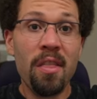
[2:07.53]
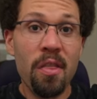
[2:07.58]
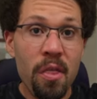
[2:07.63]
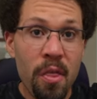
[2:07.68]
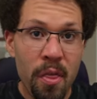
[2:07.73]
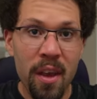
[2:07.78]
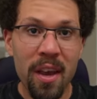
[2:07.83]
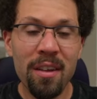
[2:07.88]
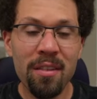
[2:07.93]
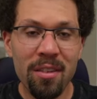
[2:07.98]

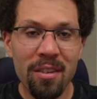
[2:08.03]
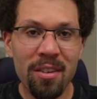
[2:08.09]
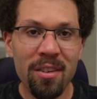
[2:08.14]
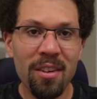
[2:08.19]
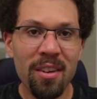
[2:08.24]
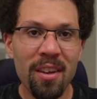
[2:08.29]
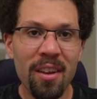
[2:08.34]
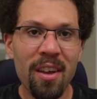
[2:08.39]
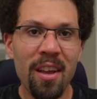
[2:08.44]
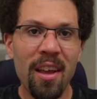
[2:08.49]

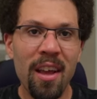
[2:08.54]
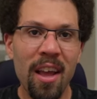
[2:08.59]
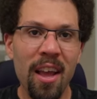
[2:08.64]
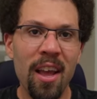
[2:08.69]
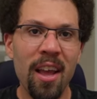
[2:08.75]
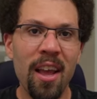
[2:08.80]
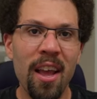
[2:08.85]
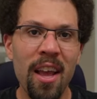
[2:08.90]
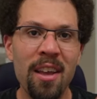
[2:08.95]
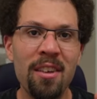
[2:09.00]
this
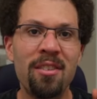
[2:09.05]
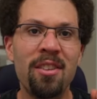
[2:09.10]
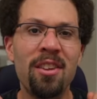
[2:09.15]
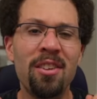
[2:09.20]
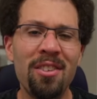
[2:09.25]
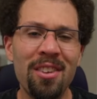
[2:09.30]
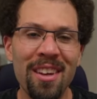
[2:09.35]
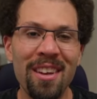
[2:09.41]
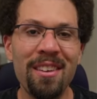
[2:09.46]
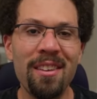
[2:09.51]
is the
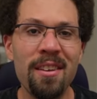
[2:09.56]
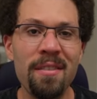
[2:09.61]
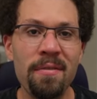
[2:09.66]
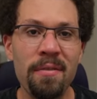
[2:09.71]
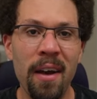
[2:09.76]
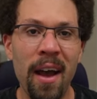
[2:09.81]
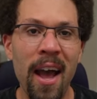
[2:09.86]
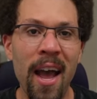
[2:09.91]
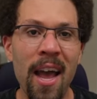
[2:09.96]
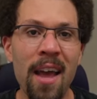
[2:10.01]

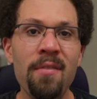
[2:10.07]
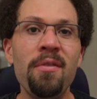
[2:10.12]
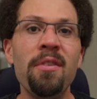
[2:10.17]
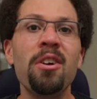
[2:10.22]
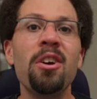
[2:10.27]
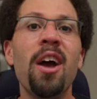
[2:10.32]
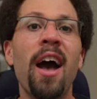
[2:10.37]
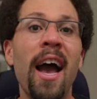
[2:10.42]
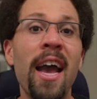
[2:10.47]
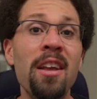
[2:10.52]
65
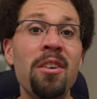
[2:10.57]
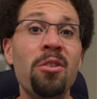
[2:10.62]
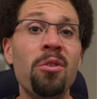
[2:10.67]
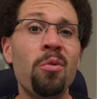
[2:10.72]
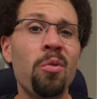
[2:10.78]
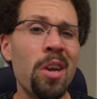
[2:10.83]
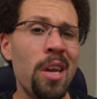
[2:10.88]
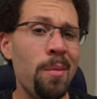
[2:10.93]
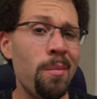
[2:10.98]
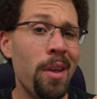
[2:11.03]
Ice
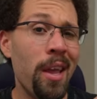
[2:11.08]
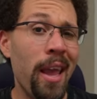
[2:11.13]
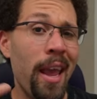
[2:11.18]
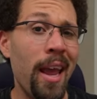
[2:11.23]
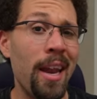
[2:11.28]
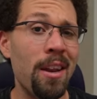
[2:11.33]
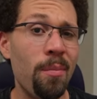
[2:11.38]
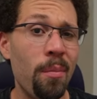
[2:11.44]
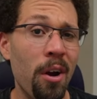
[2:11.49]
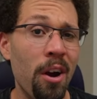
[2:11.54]
Cream
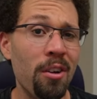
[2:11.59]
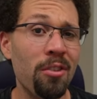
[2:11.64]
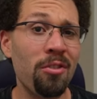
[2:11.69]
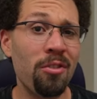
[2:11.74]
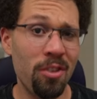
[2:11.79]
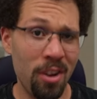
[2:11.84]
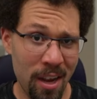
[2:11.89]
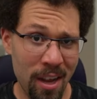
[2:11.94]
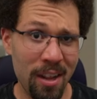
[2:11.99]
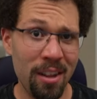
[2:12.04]
Candy Bars
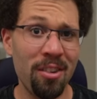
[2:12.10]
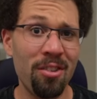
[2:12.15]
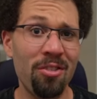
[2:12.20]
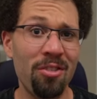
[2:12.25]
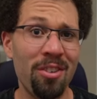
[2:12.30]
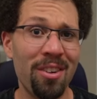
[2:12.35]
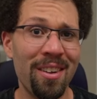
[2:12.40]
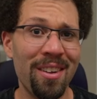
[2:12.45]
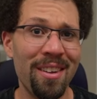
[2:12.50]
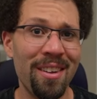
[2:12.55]
Challenge.